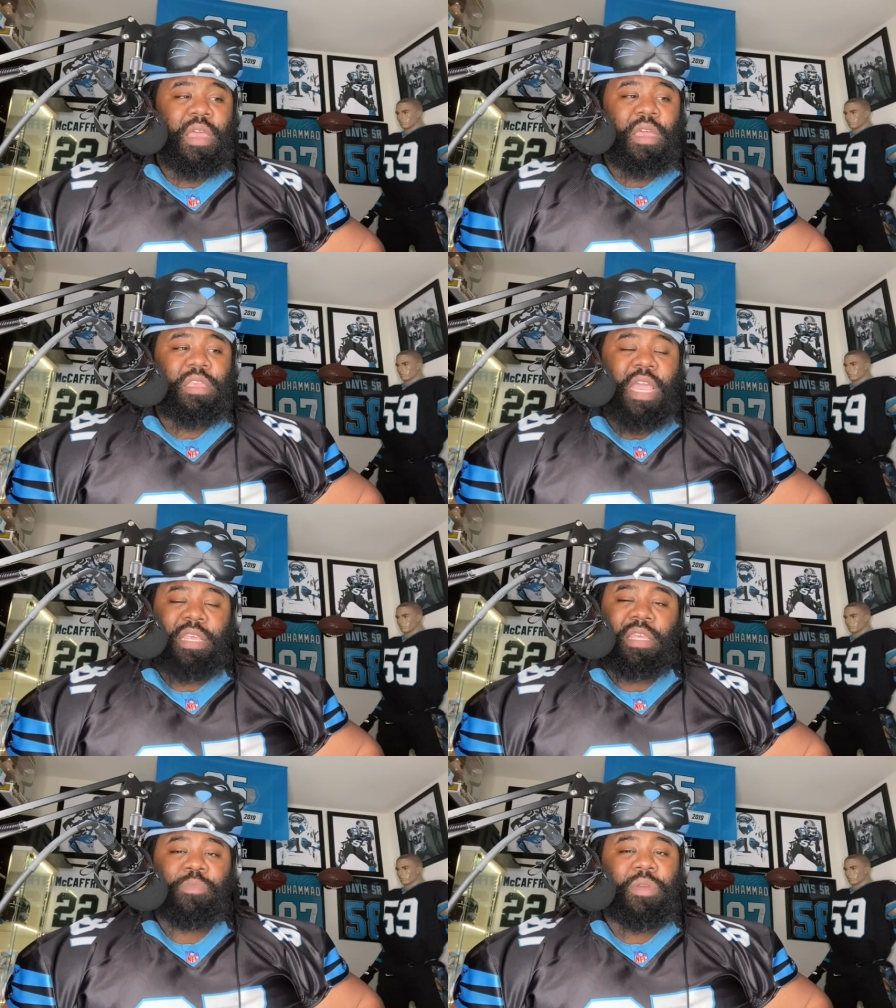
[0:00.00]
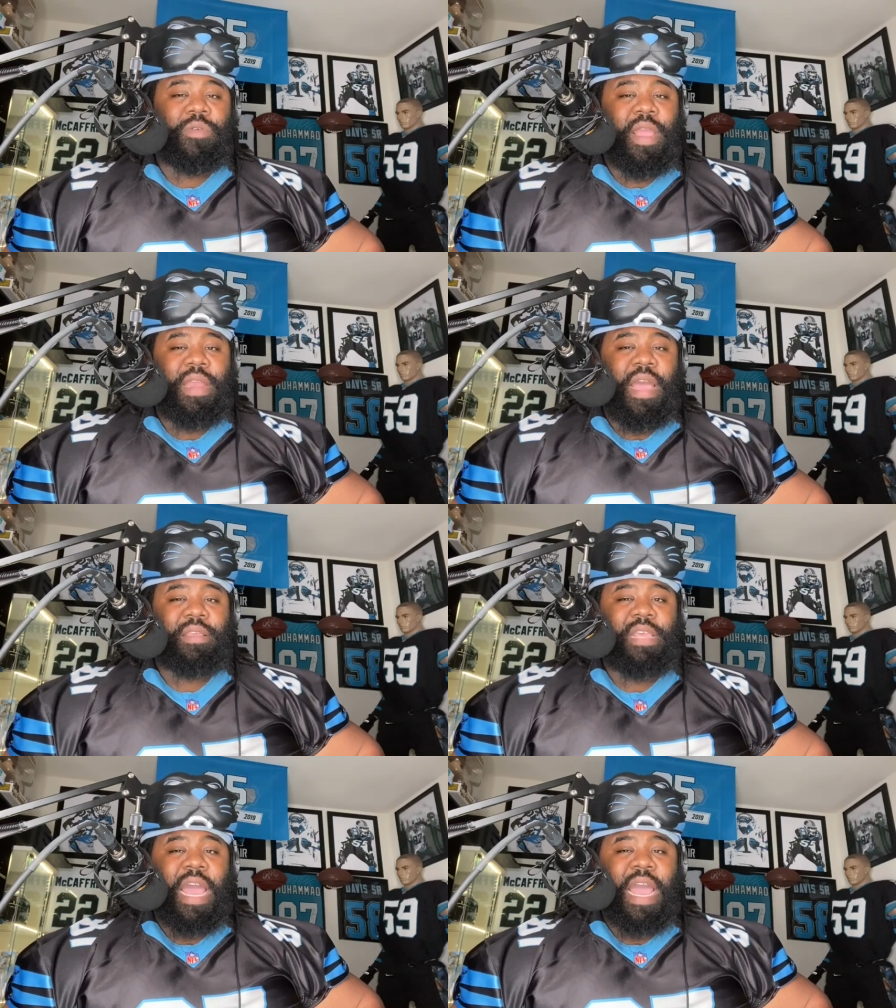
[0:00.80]
Yes, he's been grading
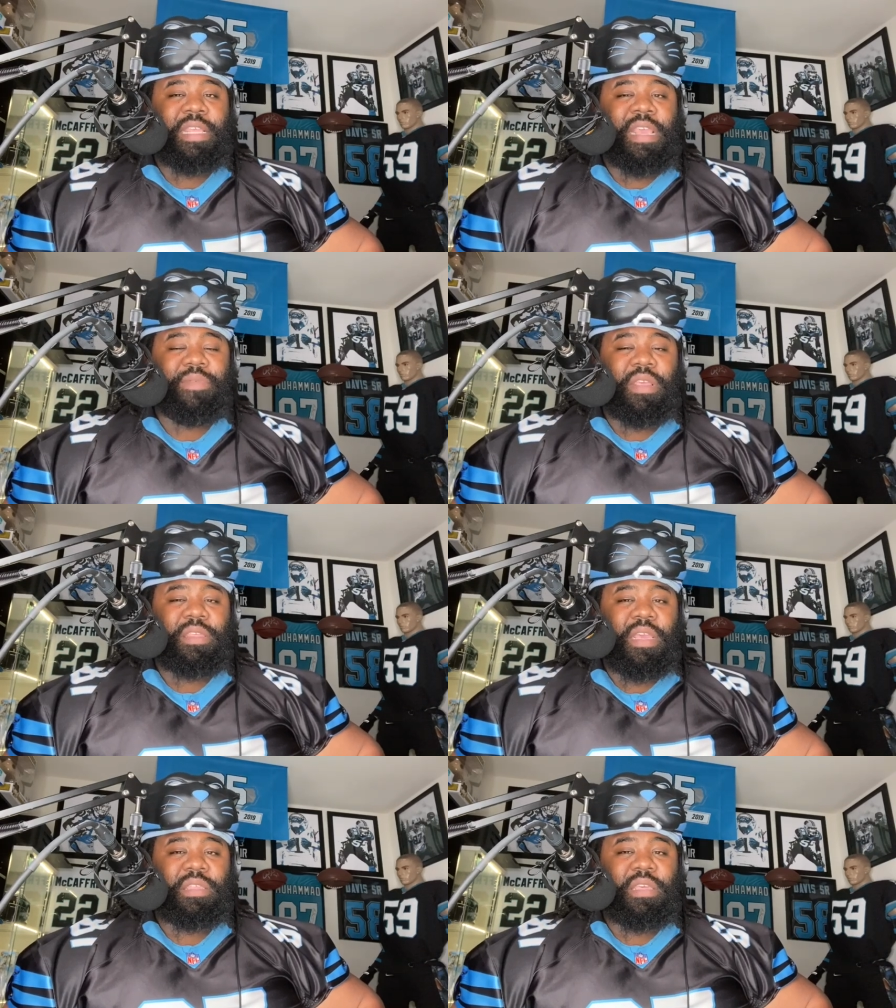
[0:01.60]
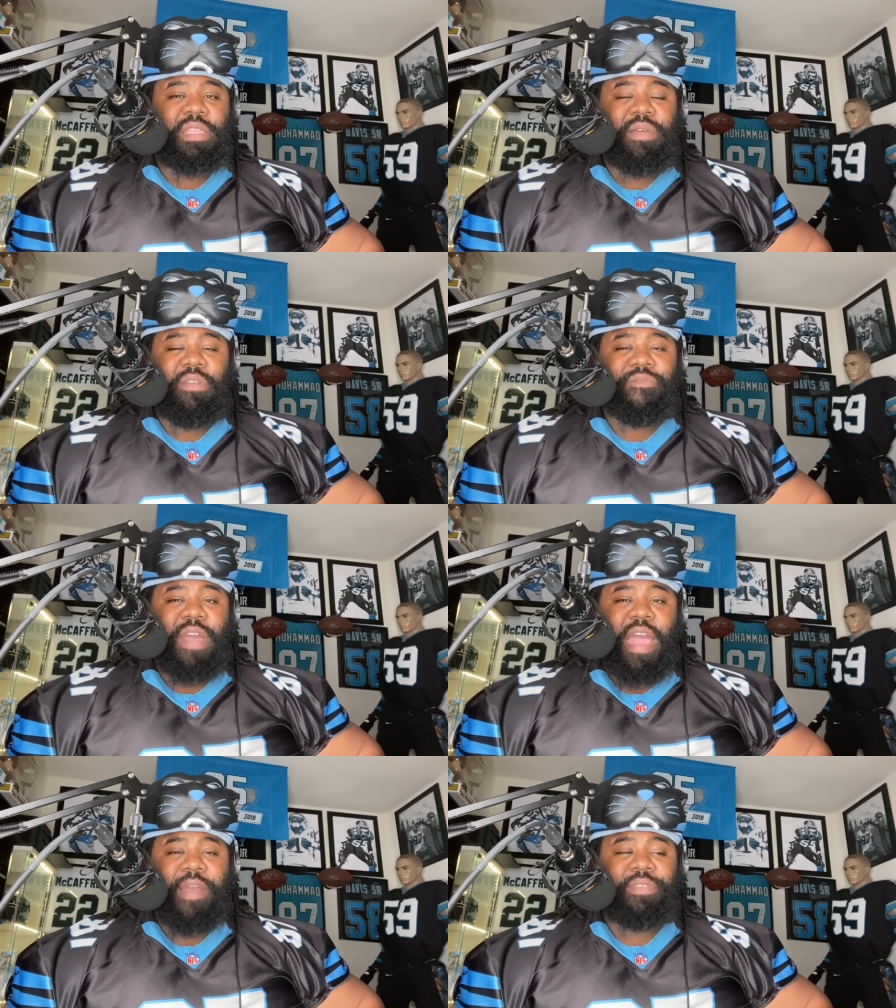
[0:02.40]
out high 76s,
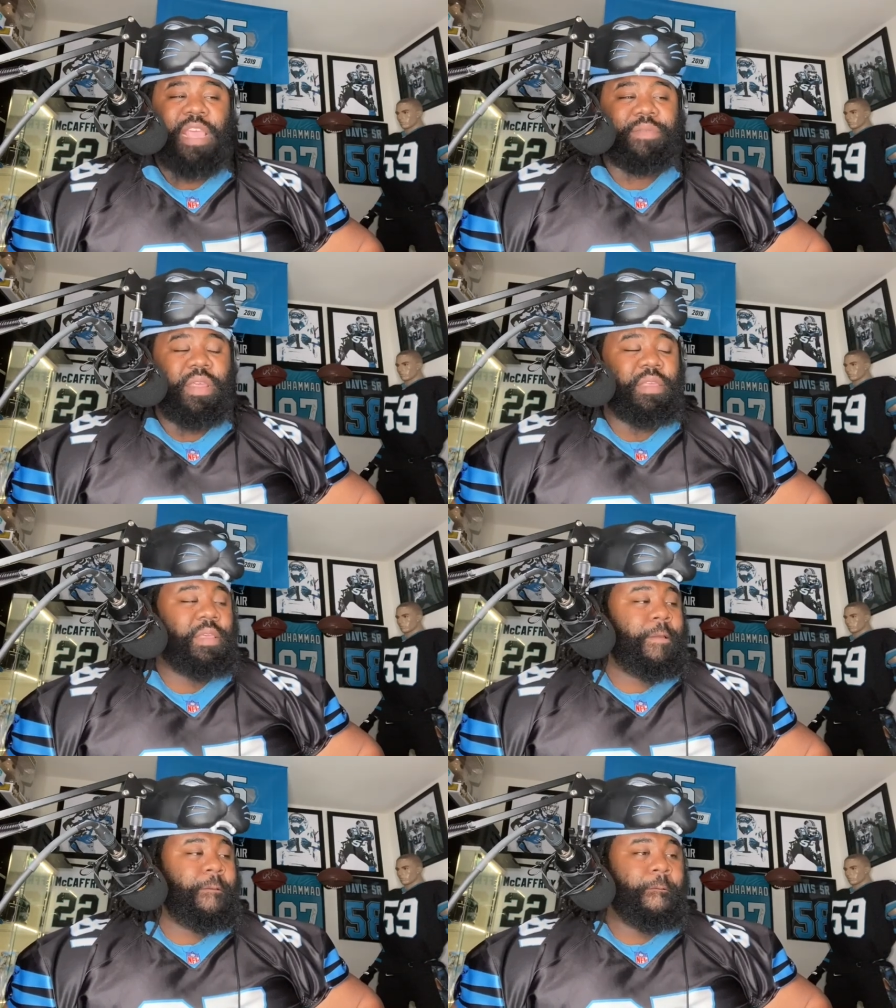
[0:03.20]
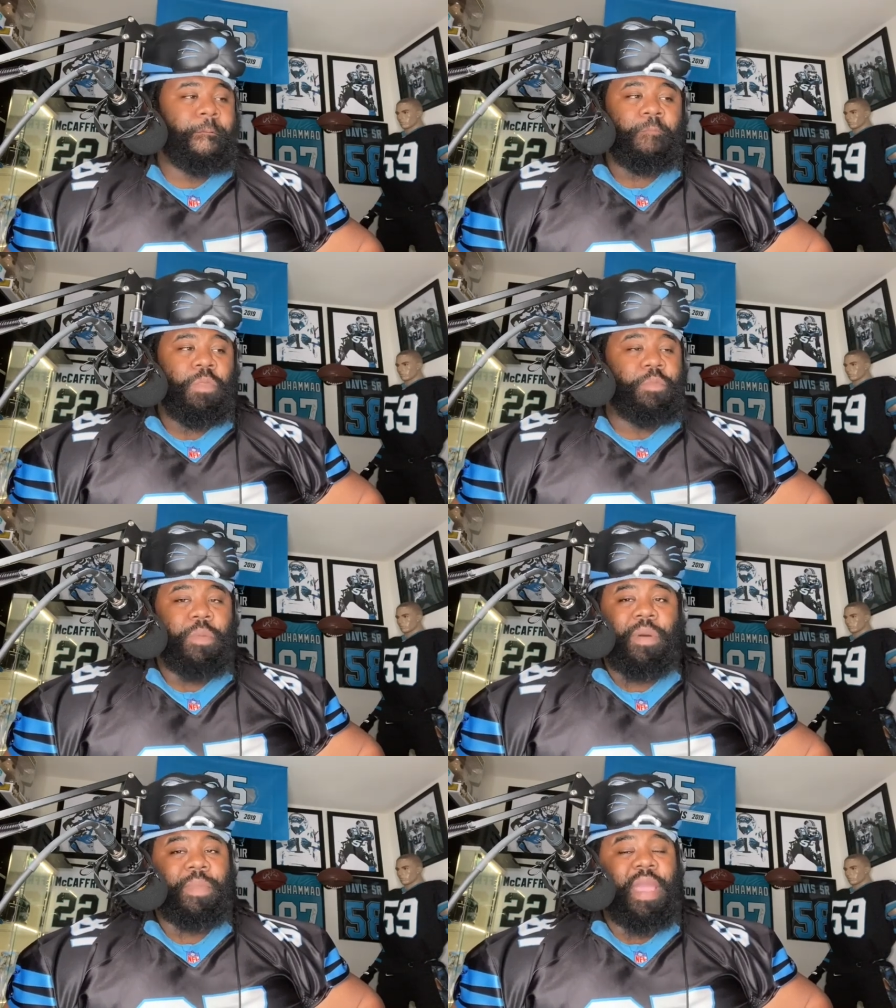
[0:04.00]
75, 70s,
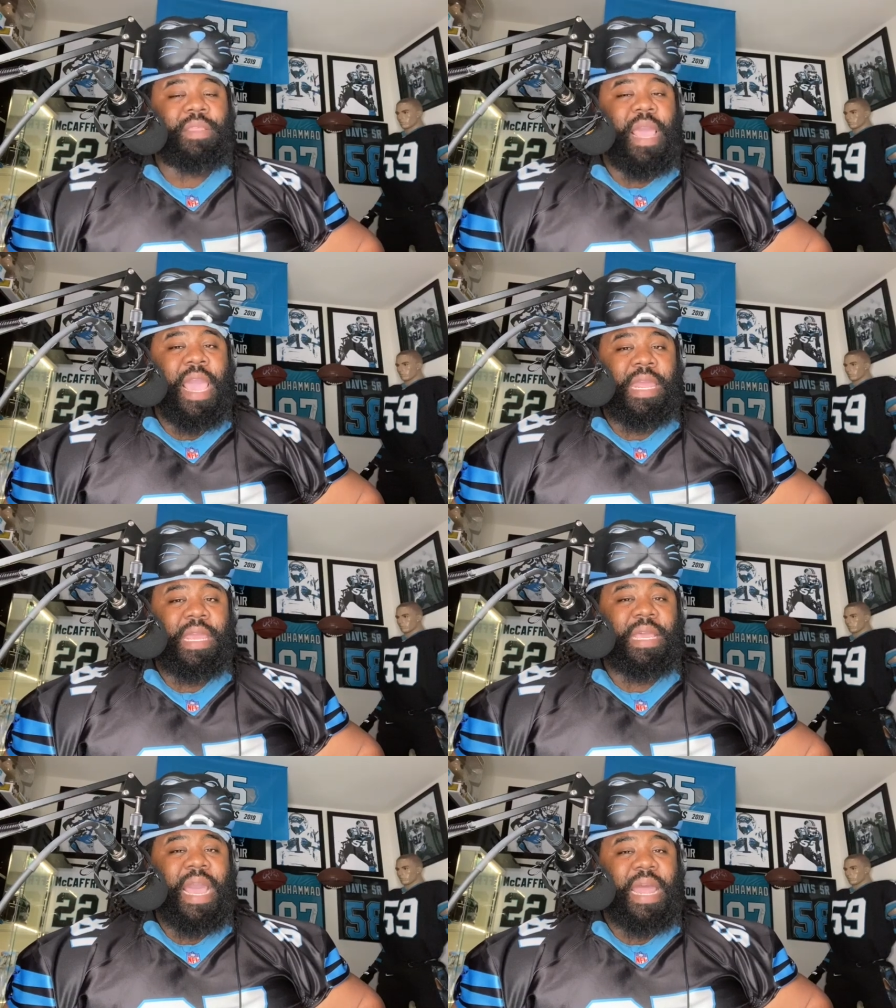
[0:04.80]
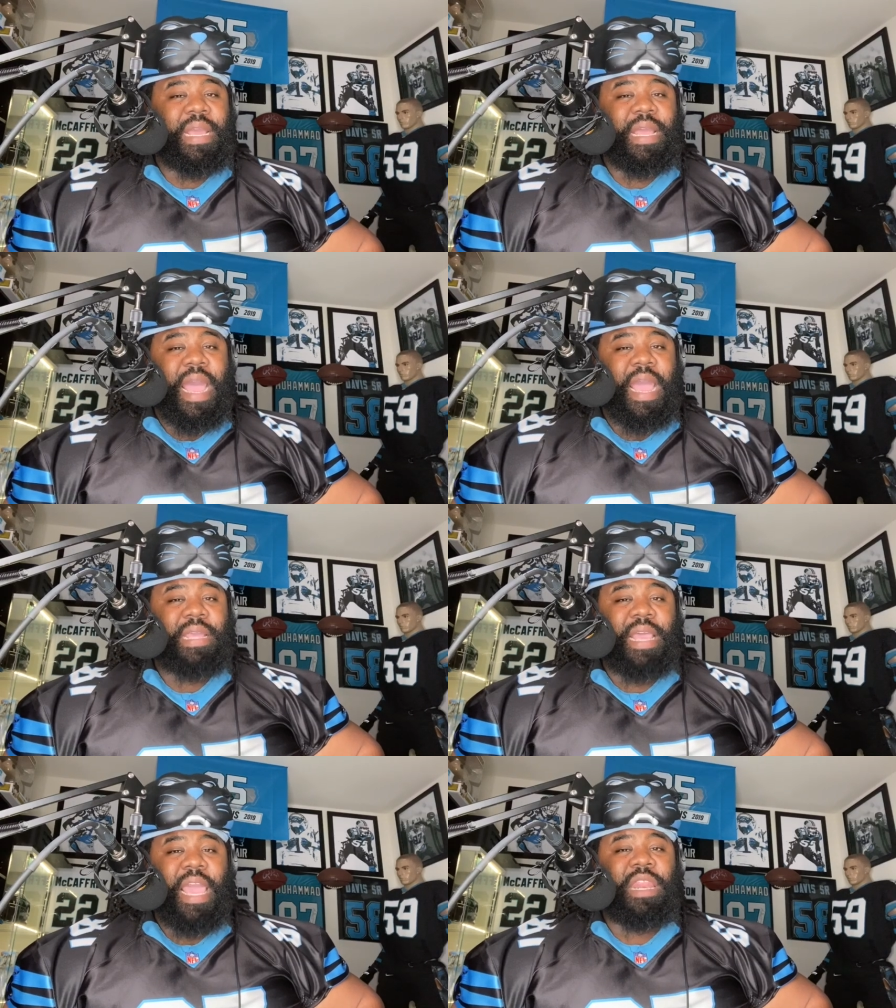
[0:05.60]
but my man's an 80 kind of guy.
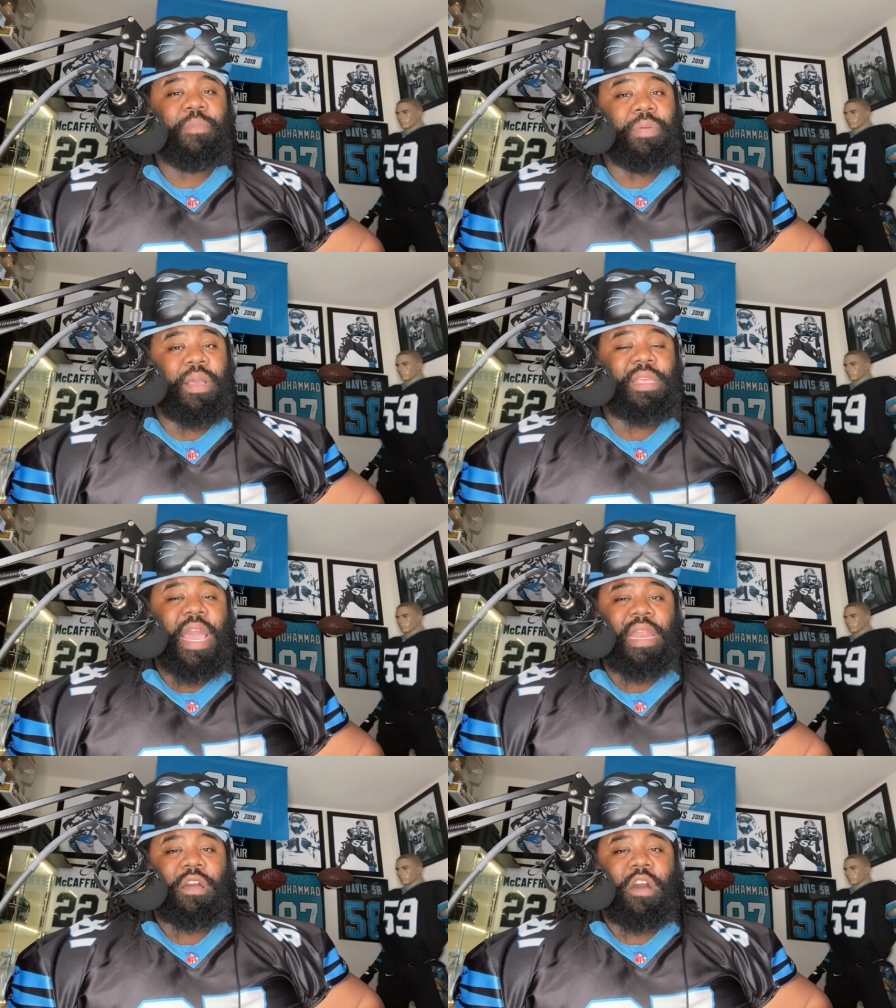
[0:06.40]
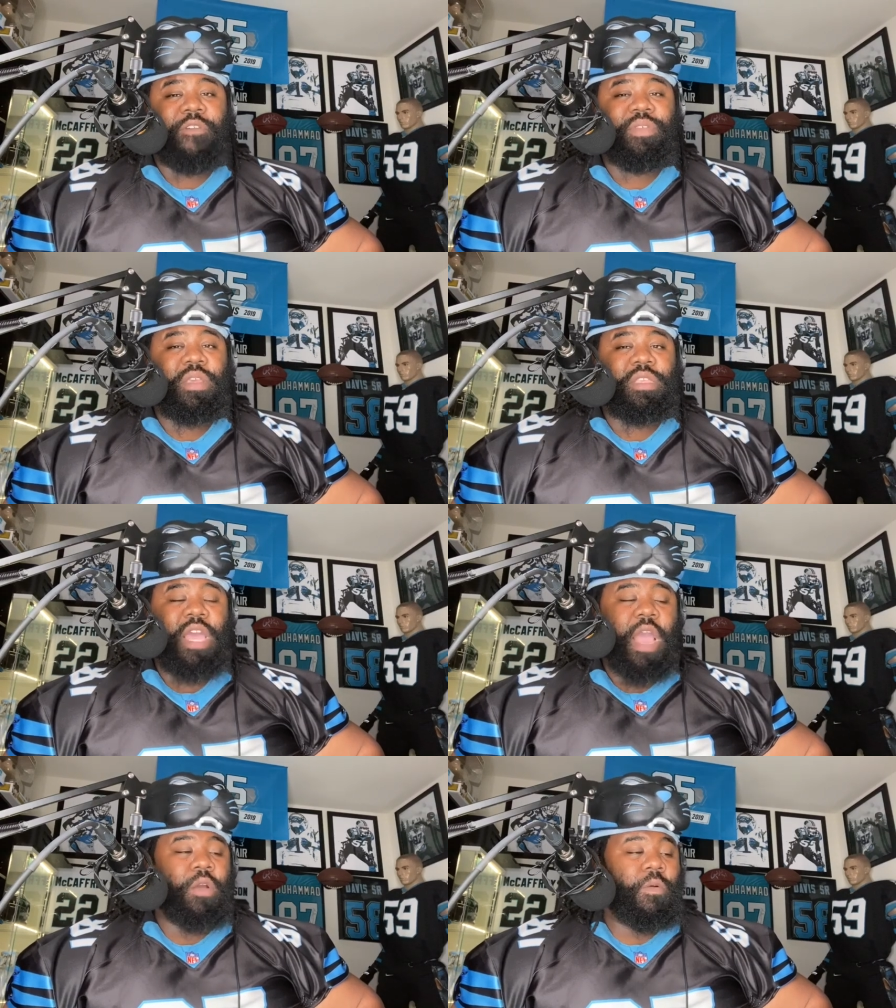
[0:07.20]
He's an 80 plus kind of offensive
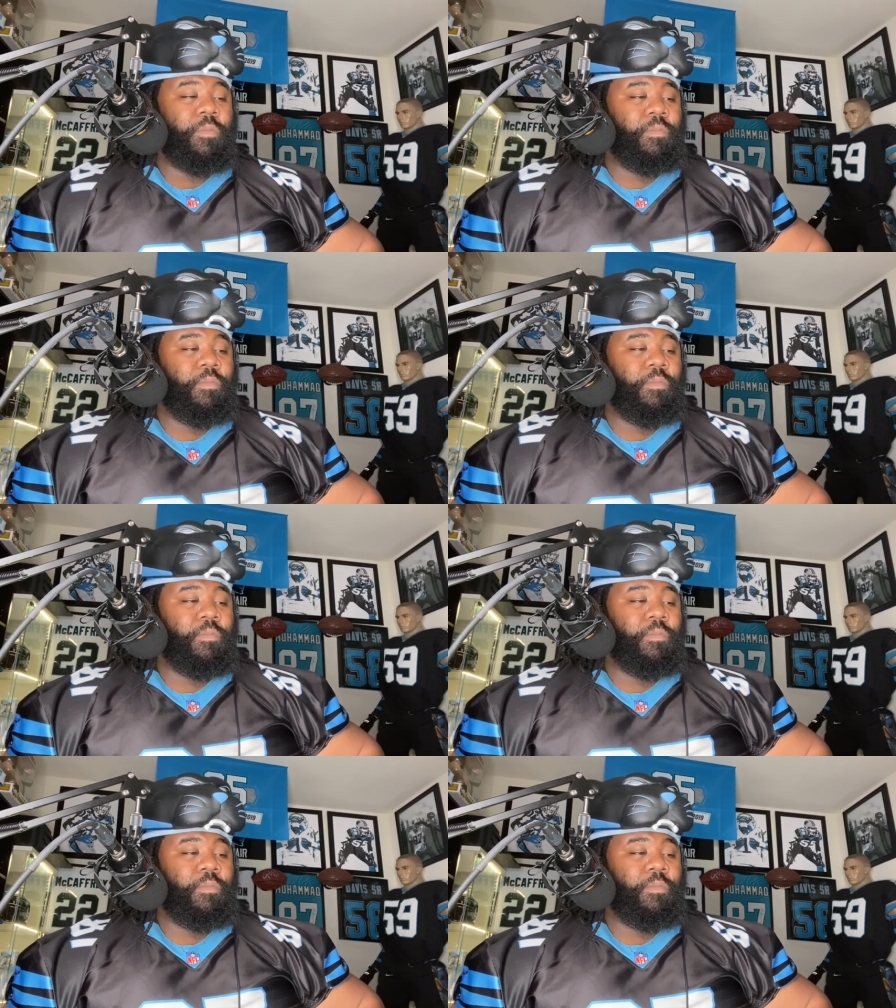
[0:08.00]
tackle.